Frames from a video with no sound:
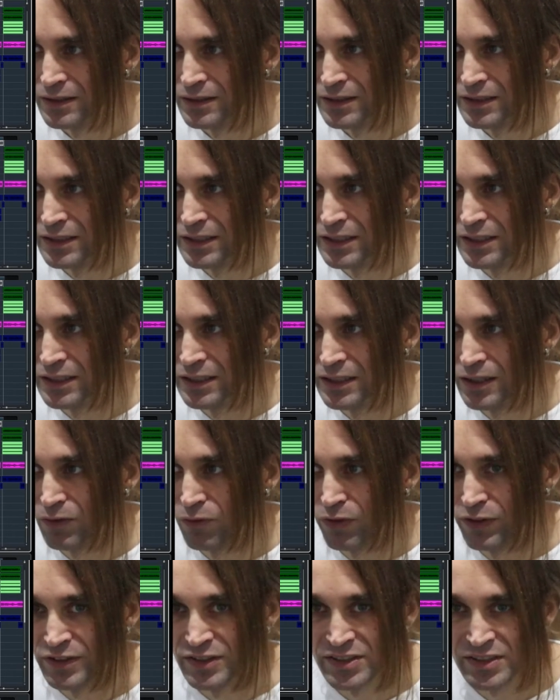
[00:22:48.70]
of
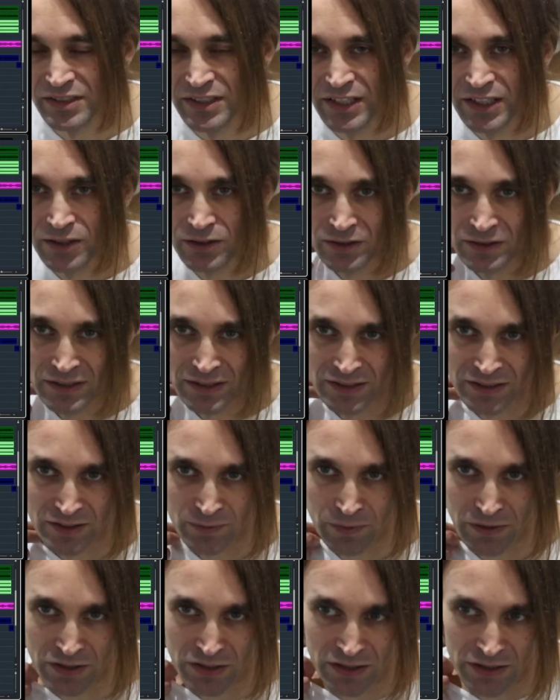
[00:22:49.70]
the snare,
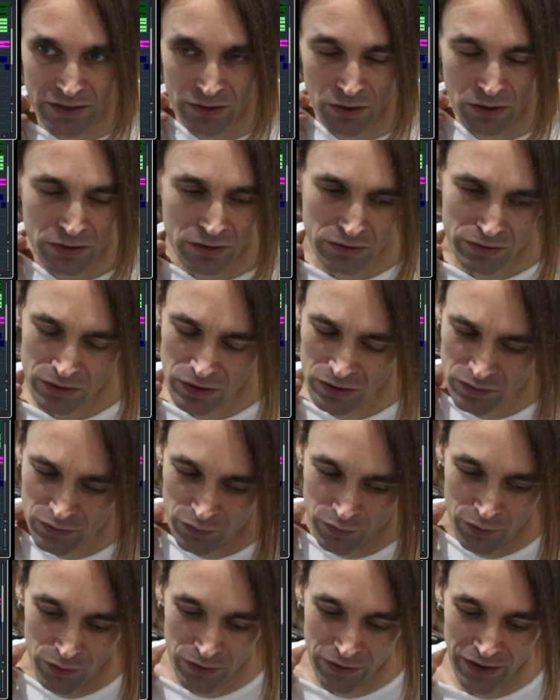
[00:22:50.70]
especially not
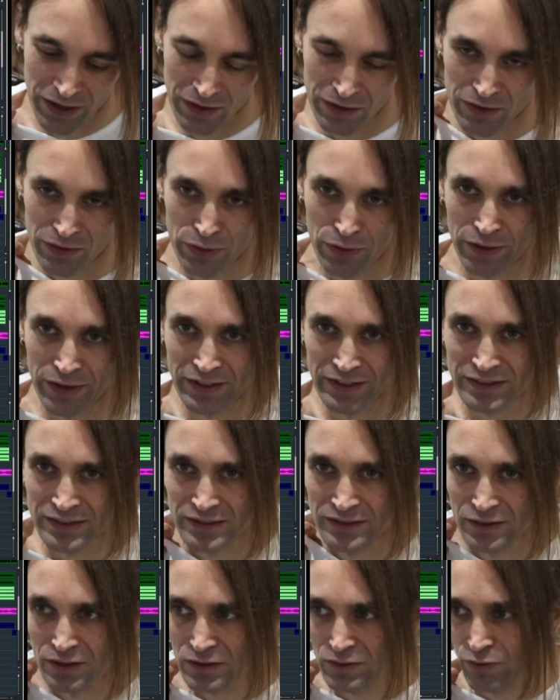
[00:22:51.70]
for the other things,
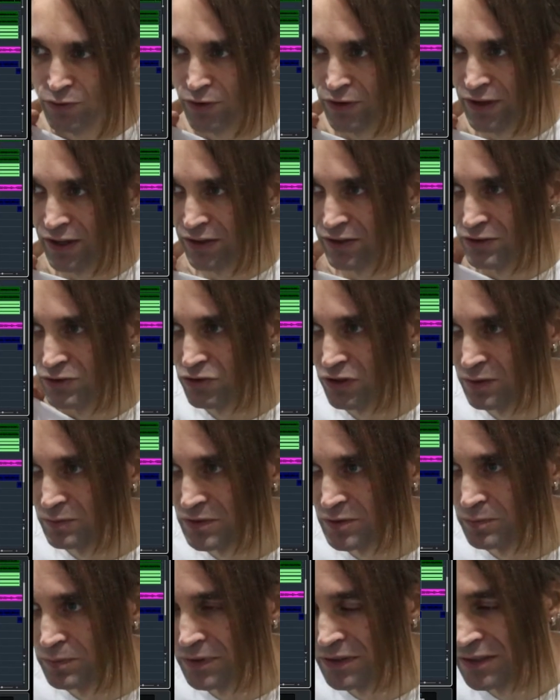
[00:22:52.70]
not for the other drums,
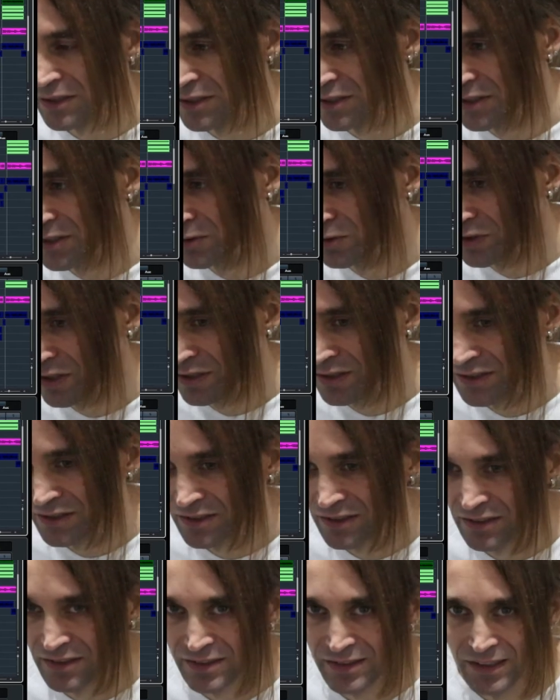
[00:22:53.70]
but usually it's
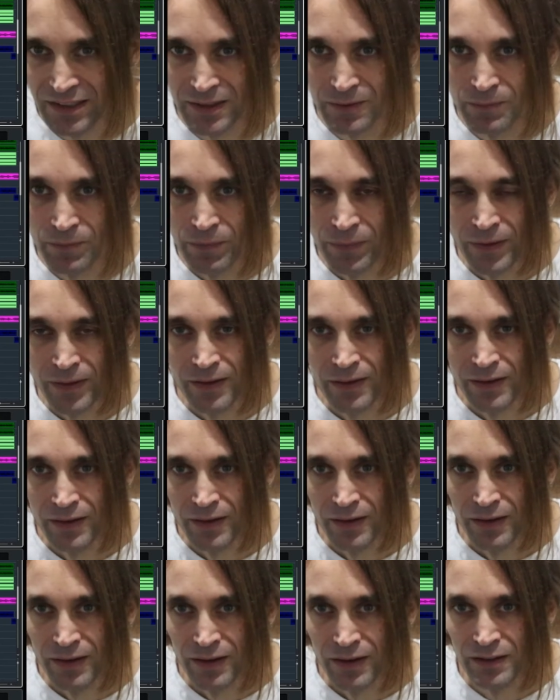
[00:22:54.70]
the snare.
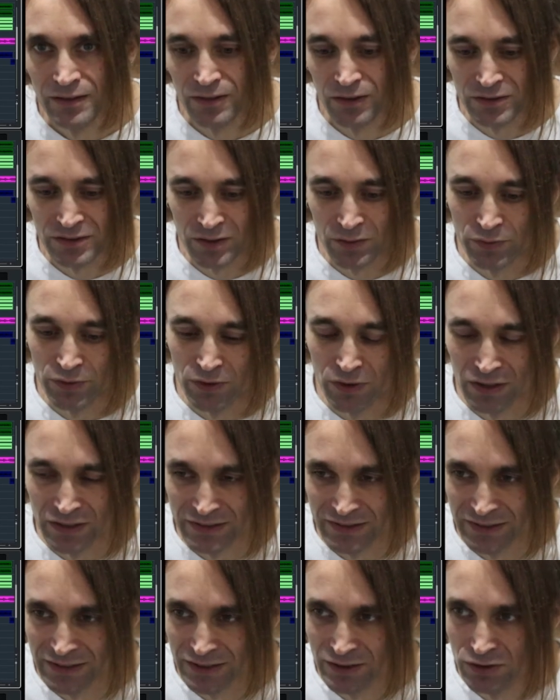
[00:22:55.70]
As also, if you're
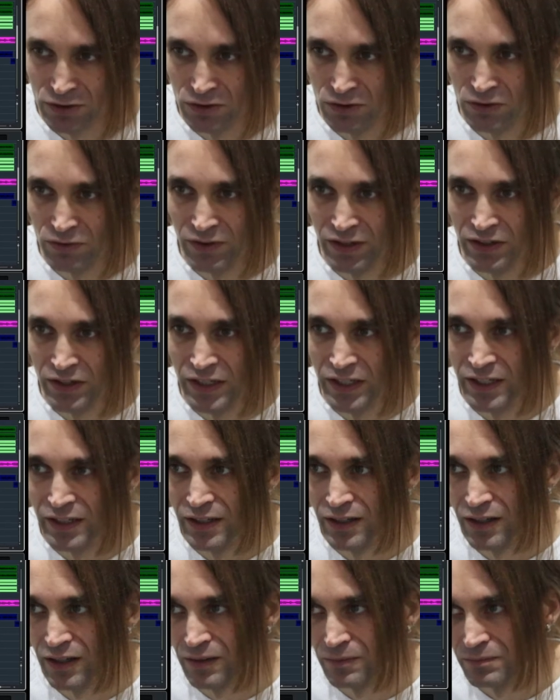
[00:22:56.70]
listening to very
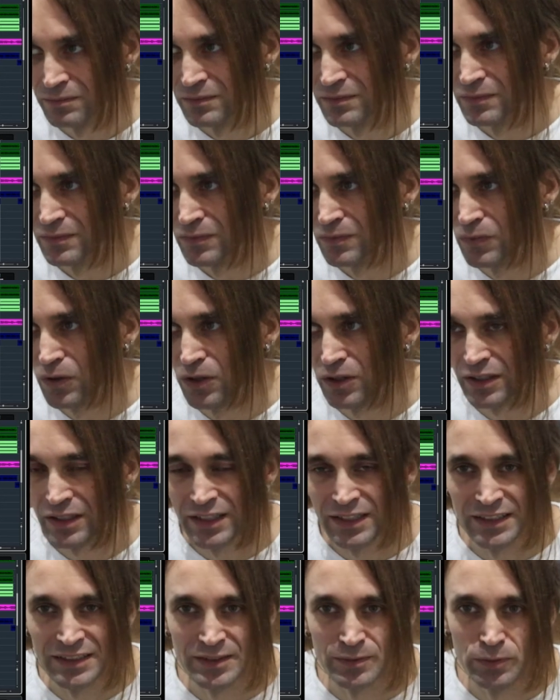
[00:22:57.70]

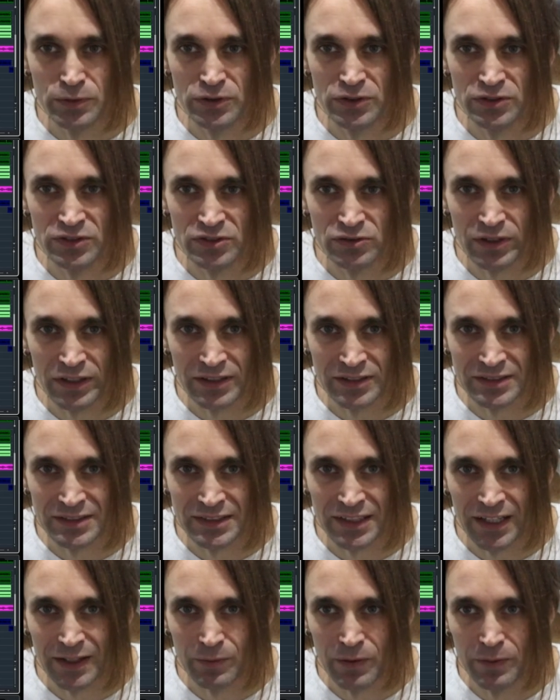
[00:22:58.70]
world-class produced records,
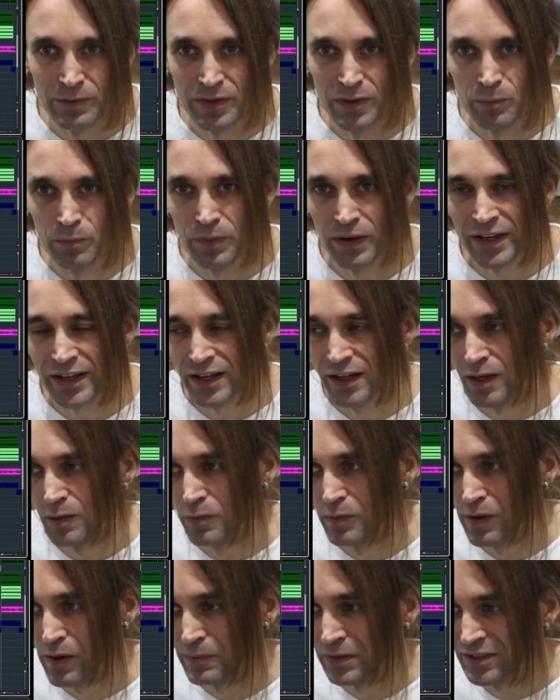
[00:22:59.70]
like maybe the Black Album
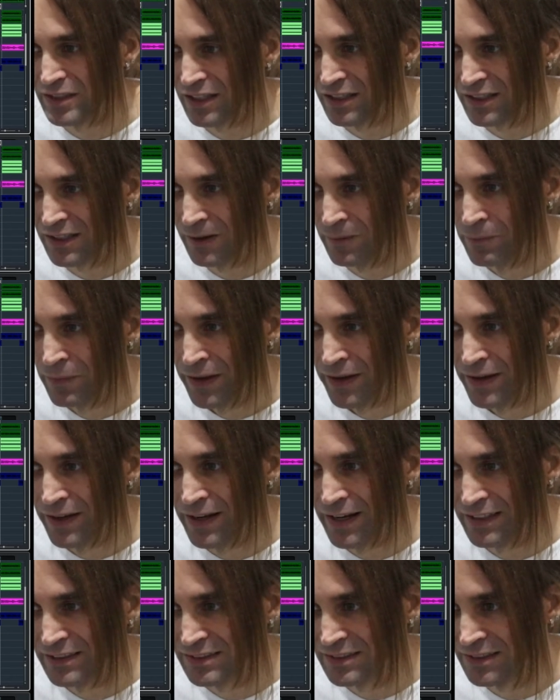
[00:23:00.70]
by Metallica, it
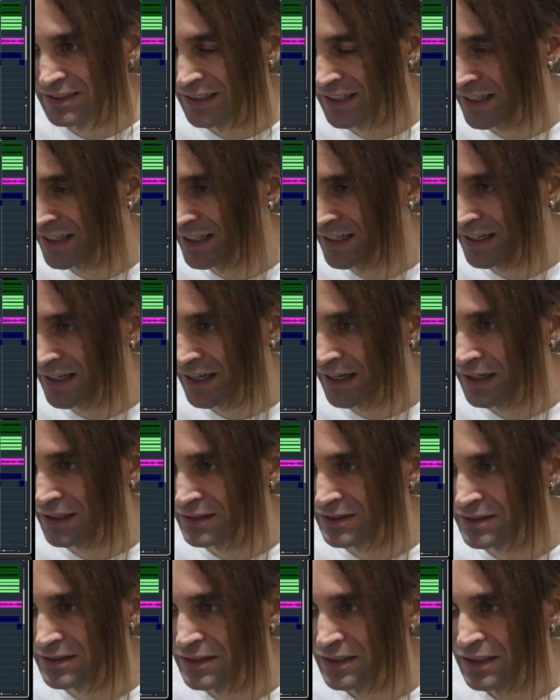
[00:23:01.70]
has a kick-ass